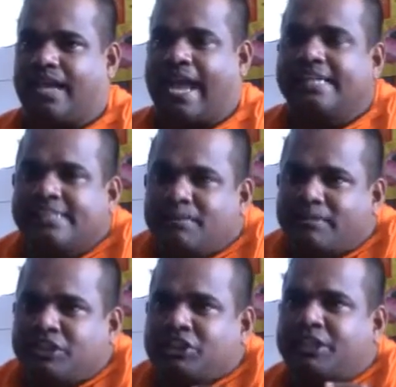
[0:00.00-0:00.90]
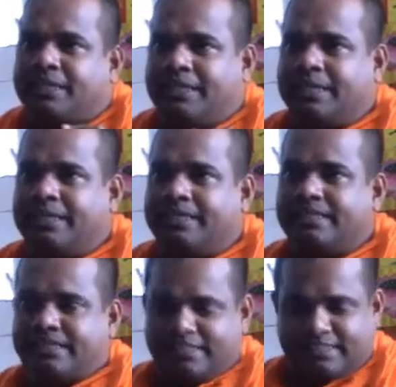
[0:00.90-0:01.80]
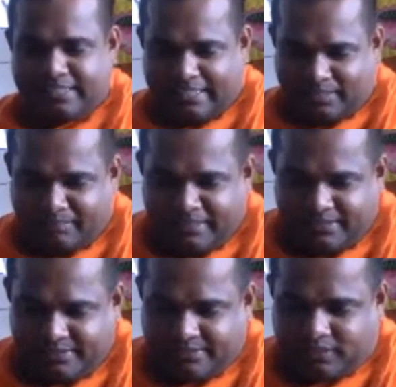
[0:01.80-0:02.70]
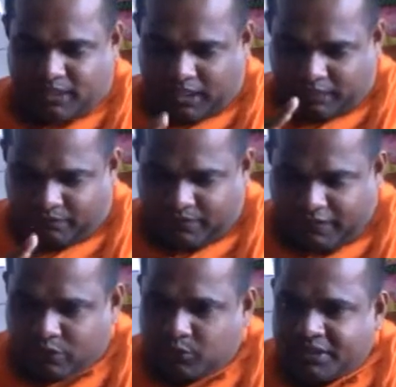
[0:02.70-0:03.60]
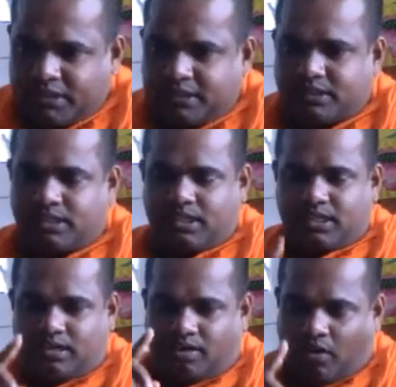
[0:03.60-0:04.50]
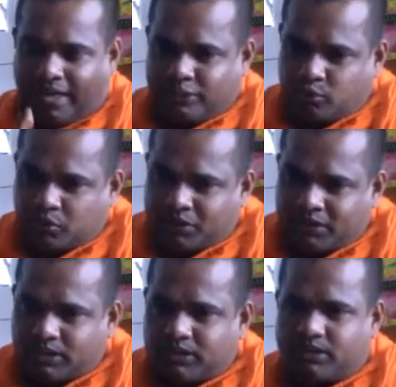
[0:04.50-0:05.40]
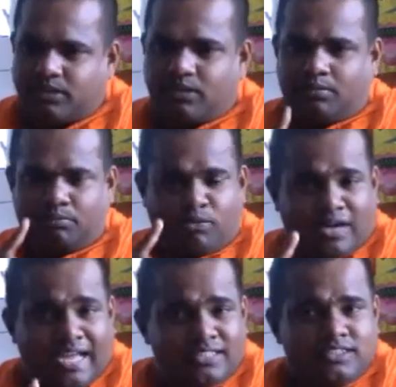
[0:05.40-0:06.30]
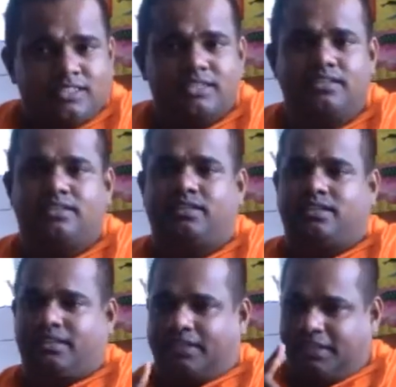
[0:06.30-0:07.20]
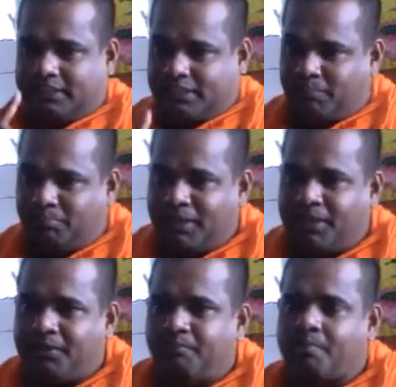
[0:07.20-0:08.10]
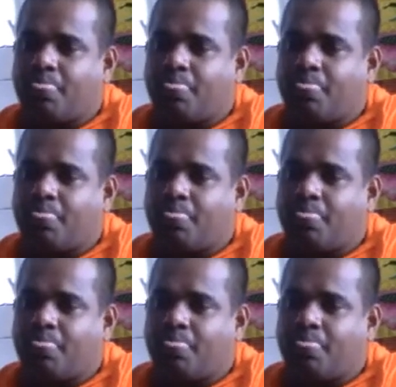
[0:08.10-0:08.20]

As I mentioned earlier, Sila means virtuousness, righteousness, morality, discipline,